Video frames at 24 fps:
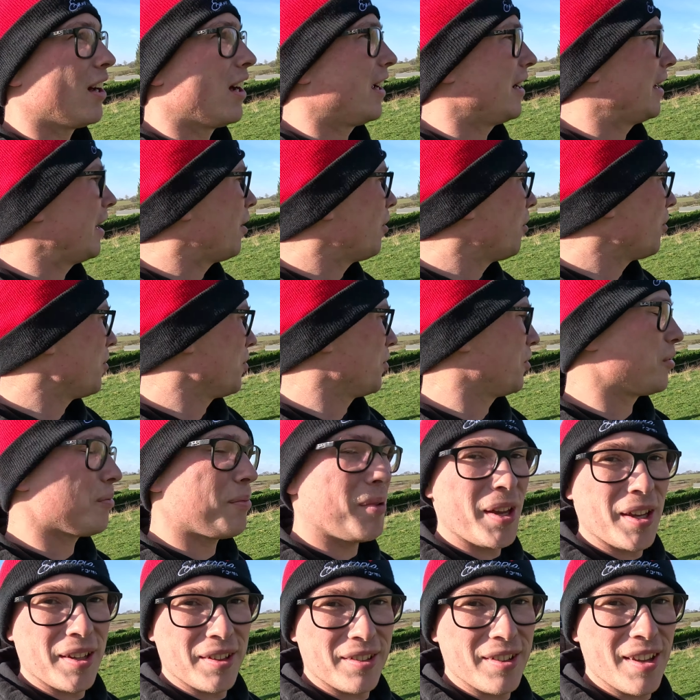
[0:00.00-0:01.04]
And that also
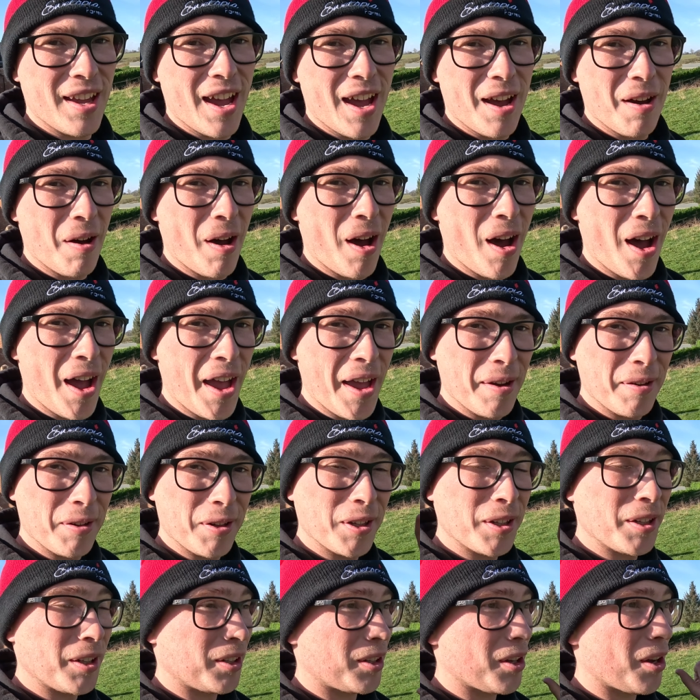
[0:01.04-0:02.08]
means now I am
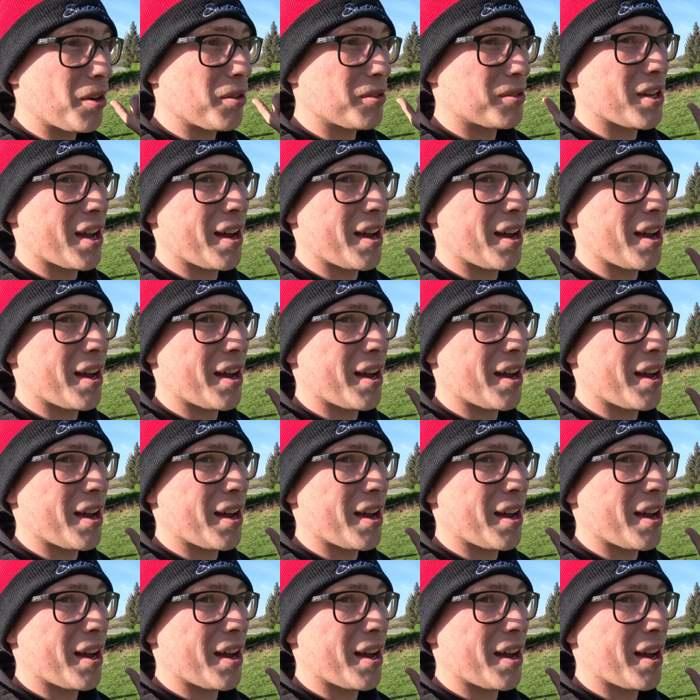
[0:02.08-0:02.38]
going to go